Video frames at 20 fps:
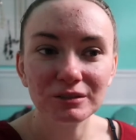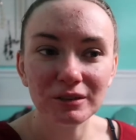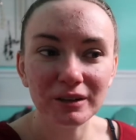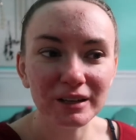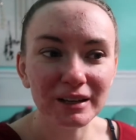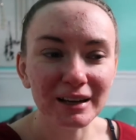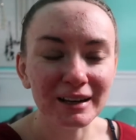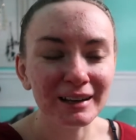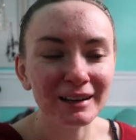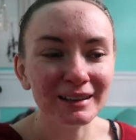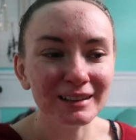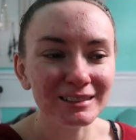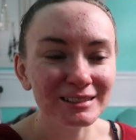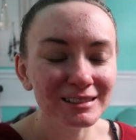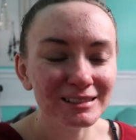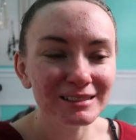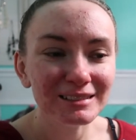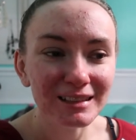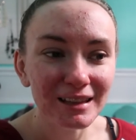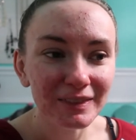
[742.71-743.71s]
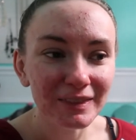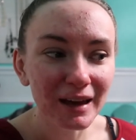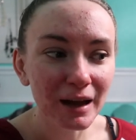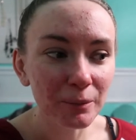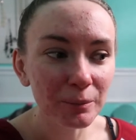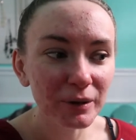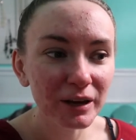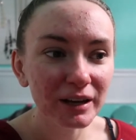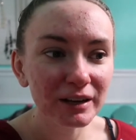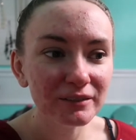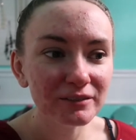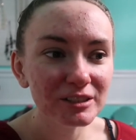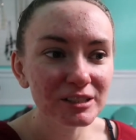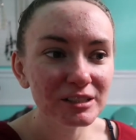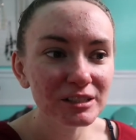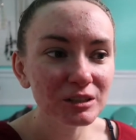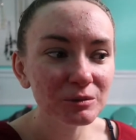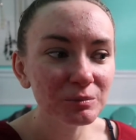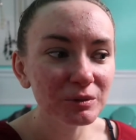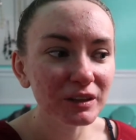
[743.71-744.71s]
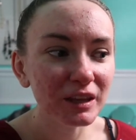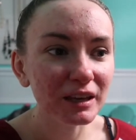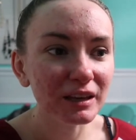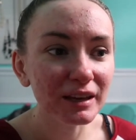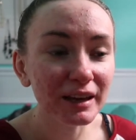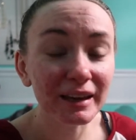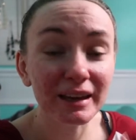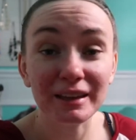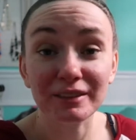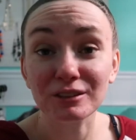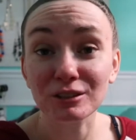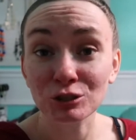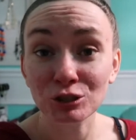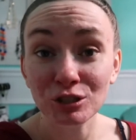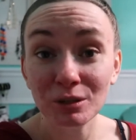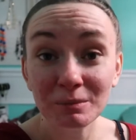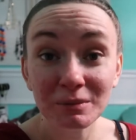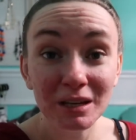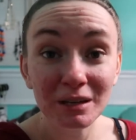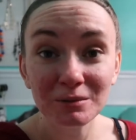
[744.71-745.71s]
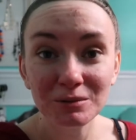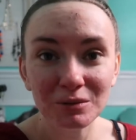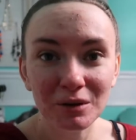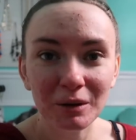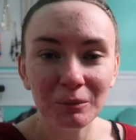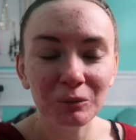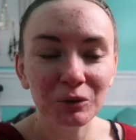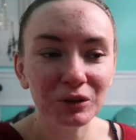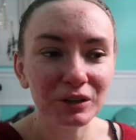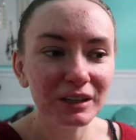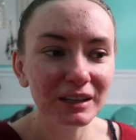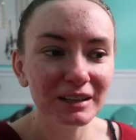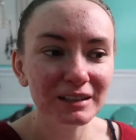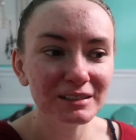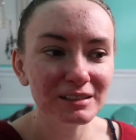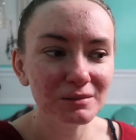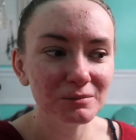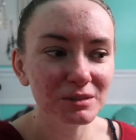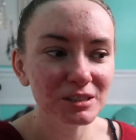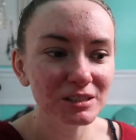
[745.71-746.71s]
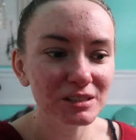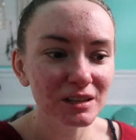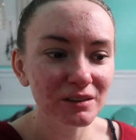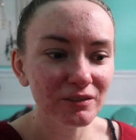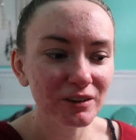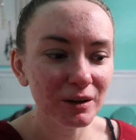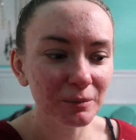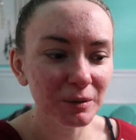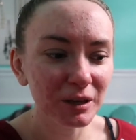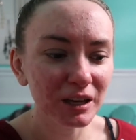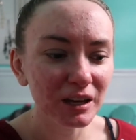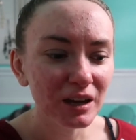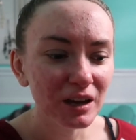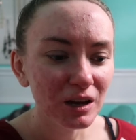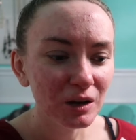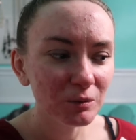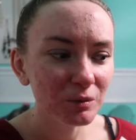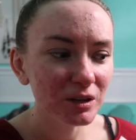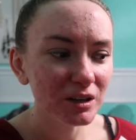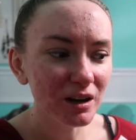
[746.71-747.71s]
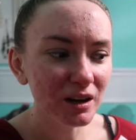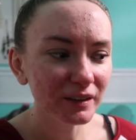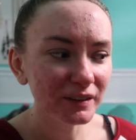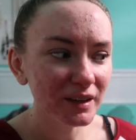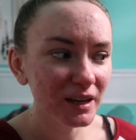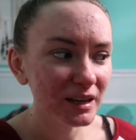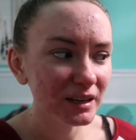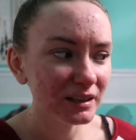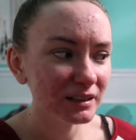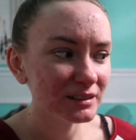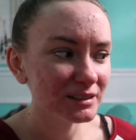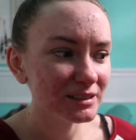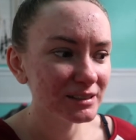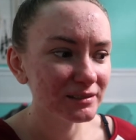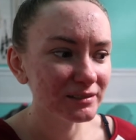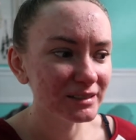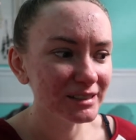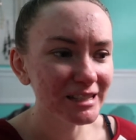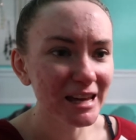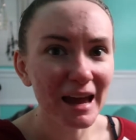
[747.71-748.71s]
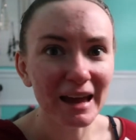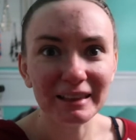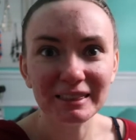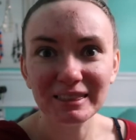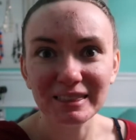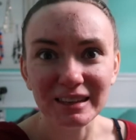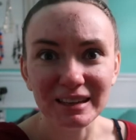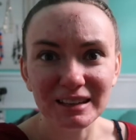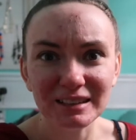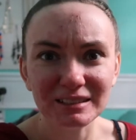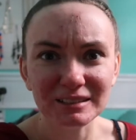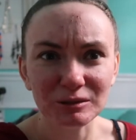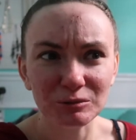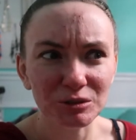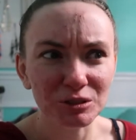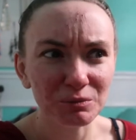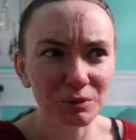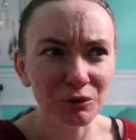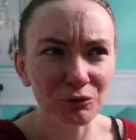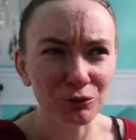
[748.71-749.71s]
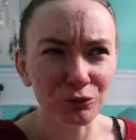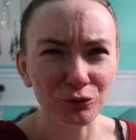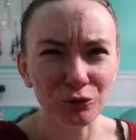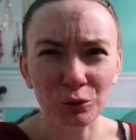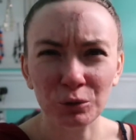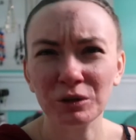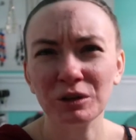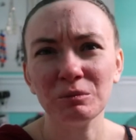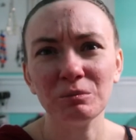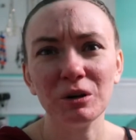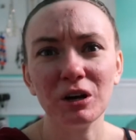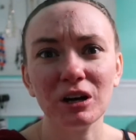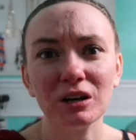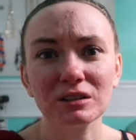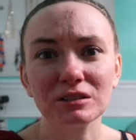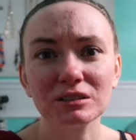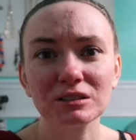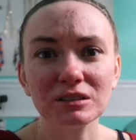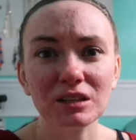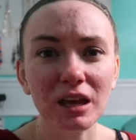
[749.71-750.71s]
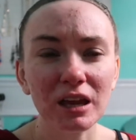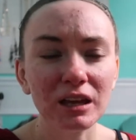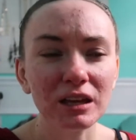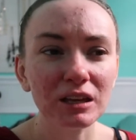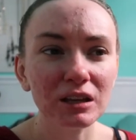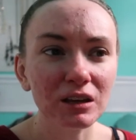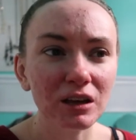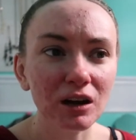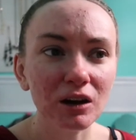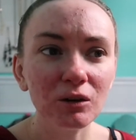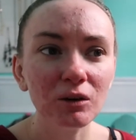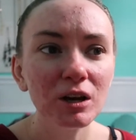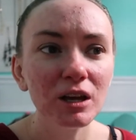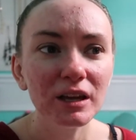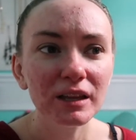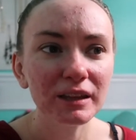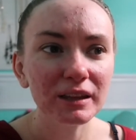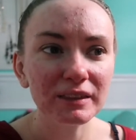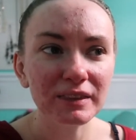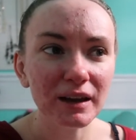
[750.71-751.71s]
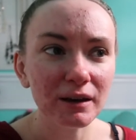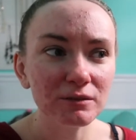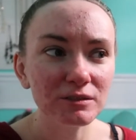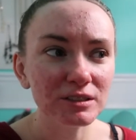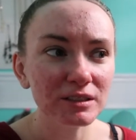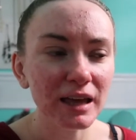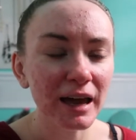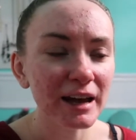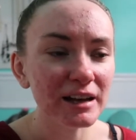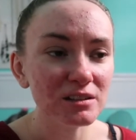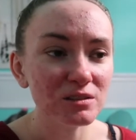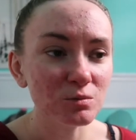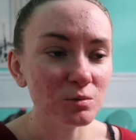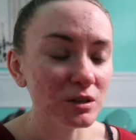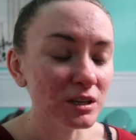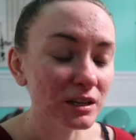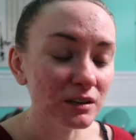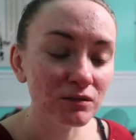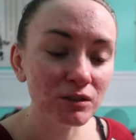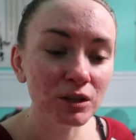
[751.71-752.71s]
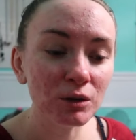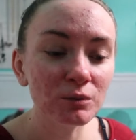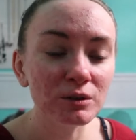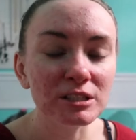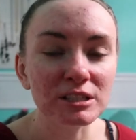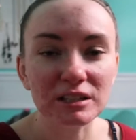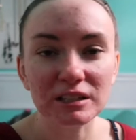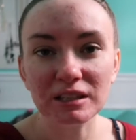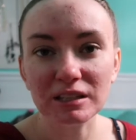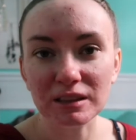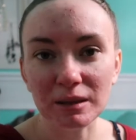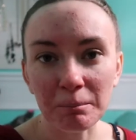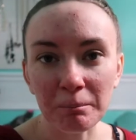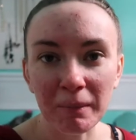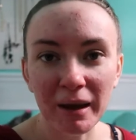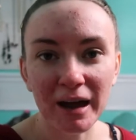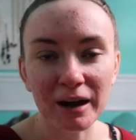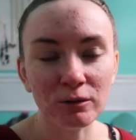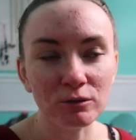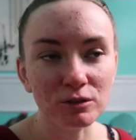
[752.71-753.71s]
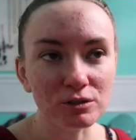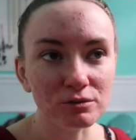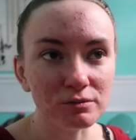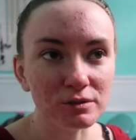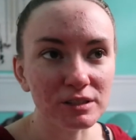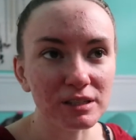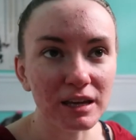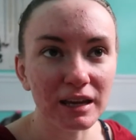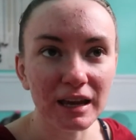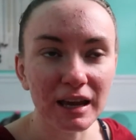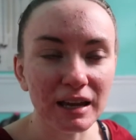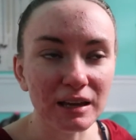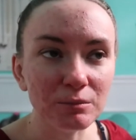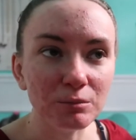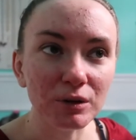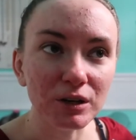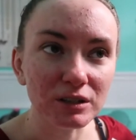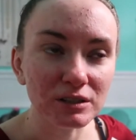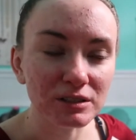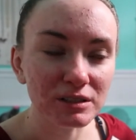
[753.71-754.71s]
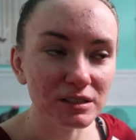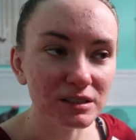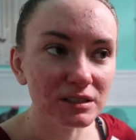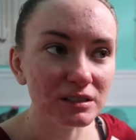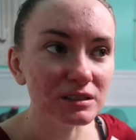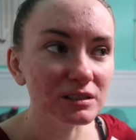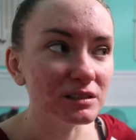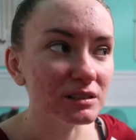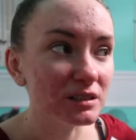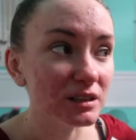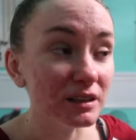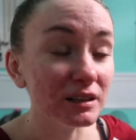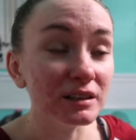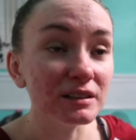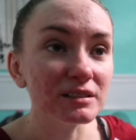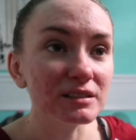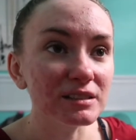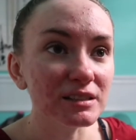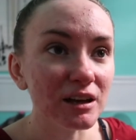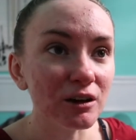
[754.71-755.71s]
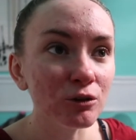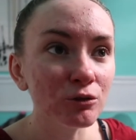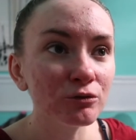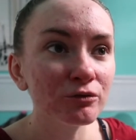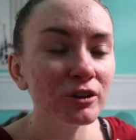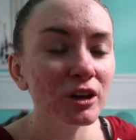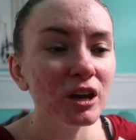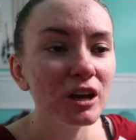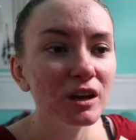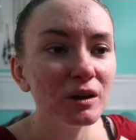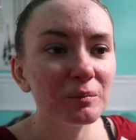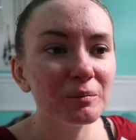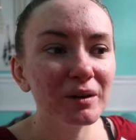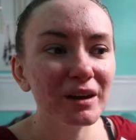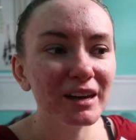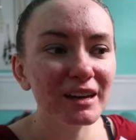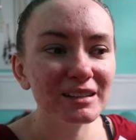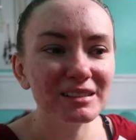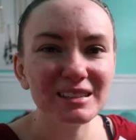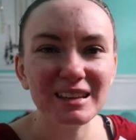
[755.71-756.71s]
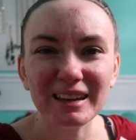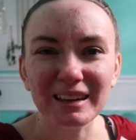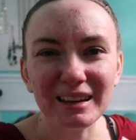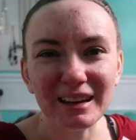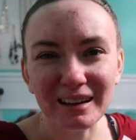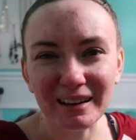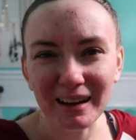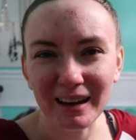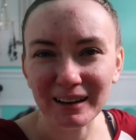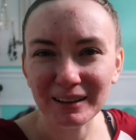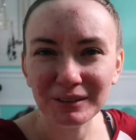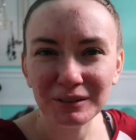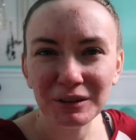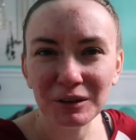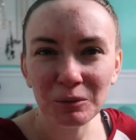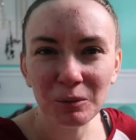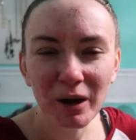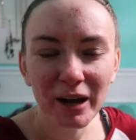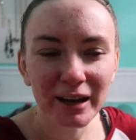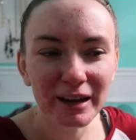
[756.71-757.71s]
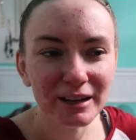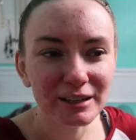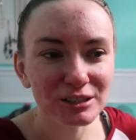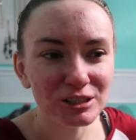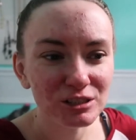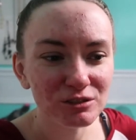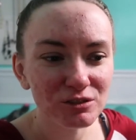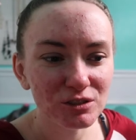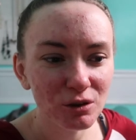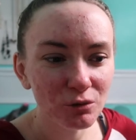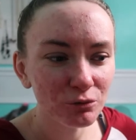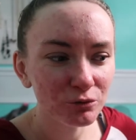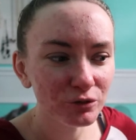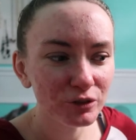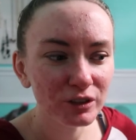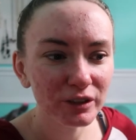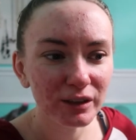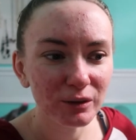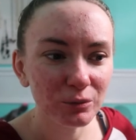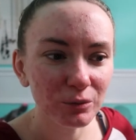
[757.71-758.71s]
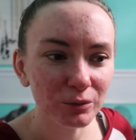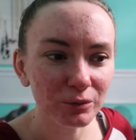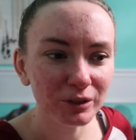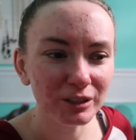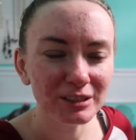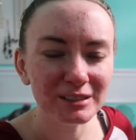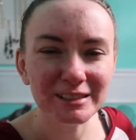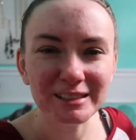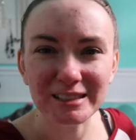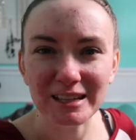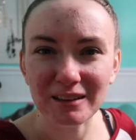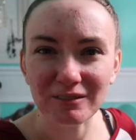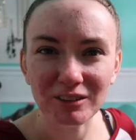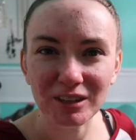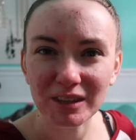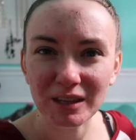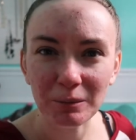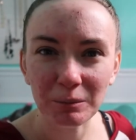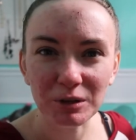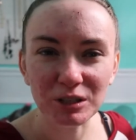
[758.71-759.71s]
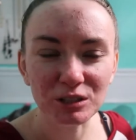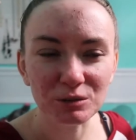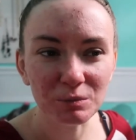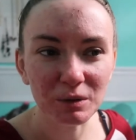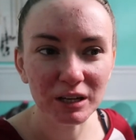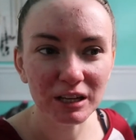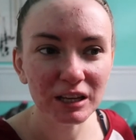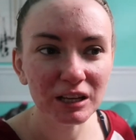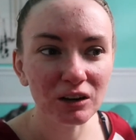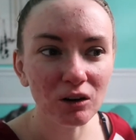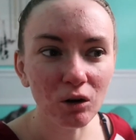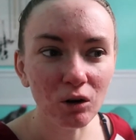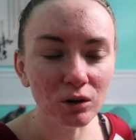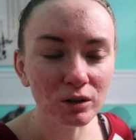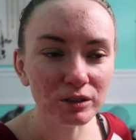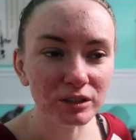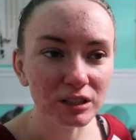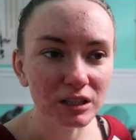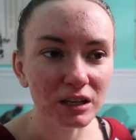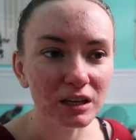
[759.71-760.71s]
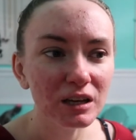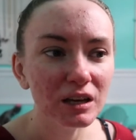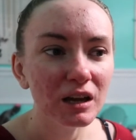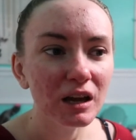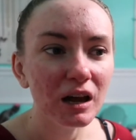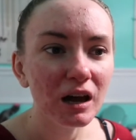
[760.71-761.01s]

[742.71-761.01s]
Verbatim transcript: So again, I guess it's not that bad of a deal, but like again, there's sometimes when I'm looking at some of this stuff and I'm like, we got like 10 things and we spent $40. Like, you know, like that was last week, even though we did get the mat, which was like $8 in itself. But again, I don't know why, I just don't feel like we're really saving that much money at Aldi.